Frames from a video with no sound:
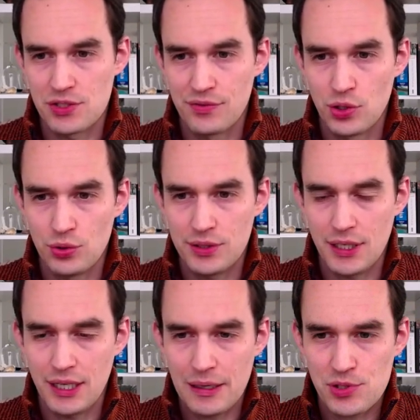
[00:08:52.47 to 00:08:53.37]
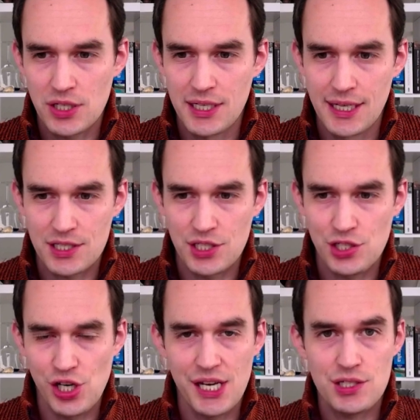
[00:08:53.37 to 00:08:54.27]
So if you hold the option key, it actually
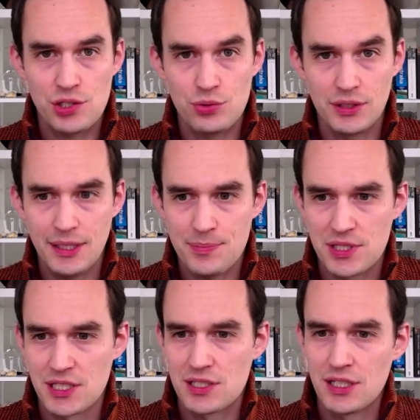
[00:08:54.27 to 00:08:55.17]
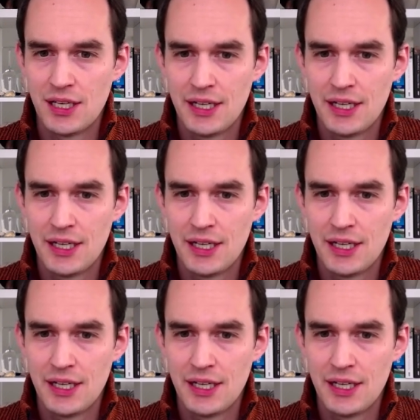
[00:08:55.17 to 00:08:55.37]
changes to an ellipsis,